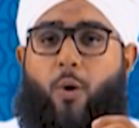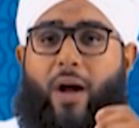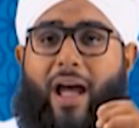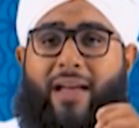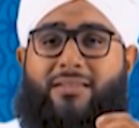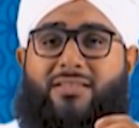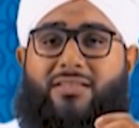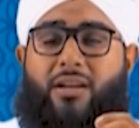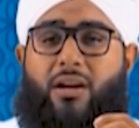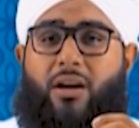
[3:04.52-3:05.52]
O
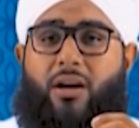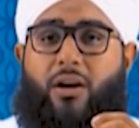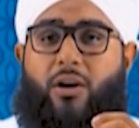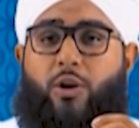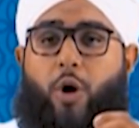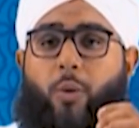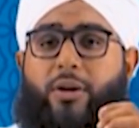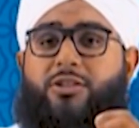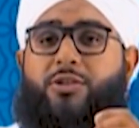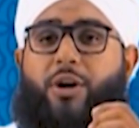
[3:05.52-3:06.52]
ants, go
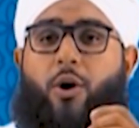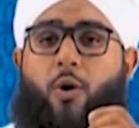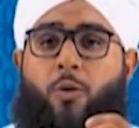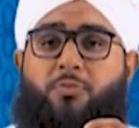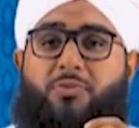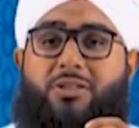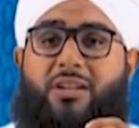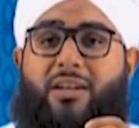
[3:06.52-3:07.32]
into your homes.